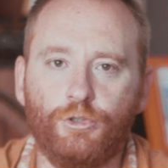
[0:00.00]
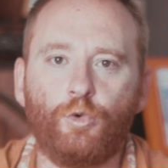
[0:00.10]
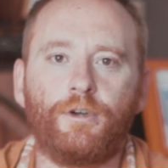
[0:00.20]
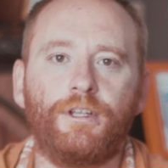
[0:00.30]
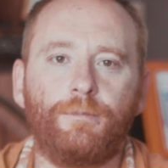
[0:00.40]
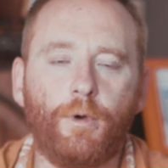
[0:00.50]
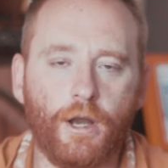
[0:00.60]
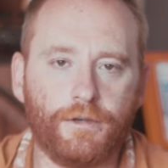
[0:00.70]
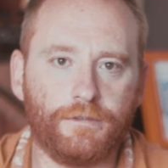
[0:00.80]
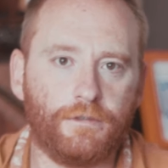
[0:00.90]
You are an
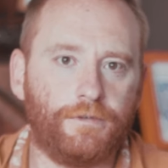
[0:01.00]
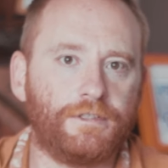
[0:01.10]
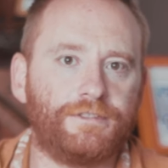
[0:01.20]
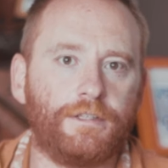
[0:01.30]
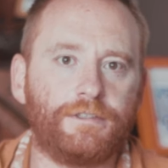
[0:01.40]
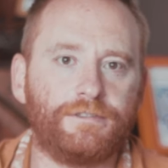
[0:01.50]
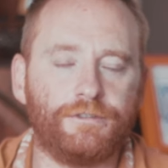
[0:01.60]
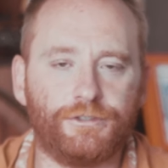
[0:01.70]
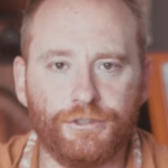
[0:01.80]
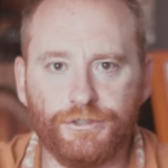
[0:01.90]
admirer of Alexander
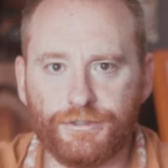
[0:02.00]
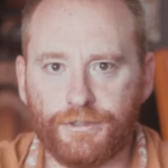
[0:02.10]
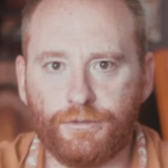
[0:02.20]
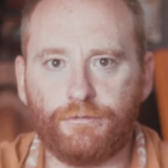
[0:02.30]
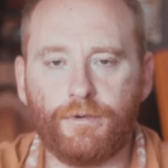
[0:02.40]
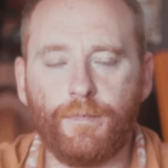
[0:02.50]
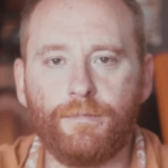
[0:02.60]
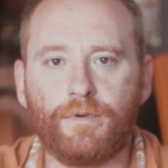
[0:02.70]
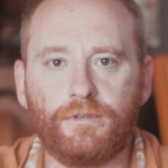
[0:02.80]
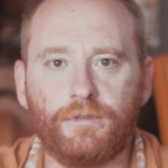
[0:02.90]
Solzhenitsyn, and you
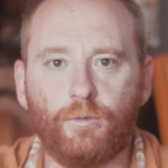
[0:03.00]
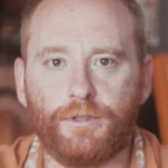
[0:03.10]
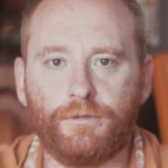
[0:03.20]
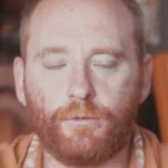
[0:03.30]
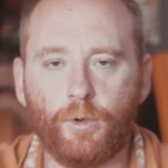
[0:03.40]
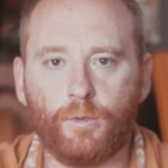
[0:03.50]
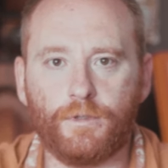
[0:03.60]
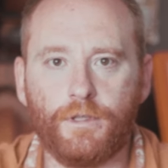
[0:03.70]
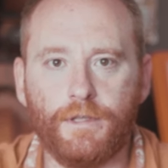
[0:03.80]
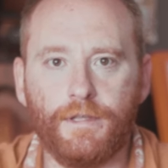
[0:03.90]
remember what he
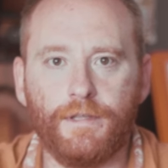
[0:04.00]
wrote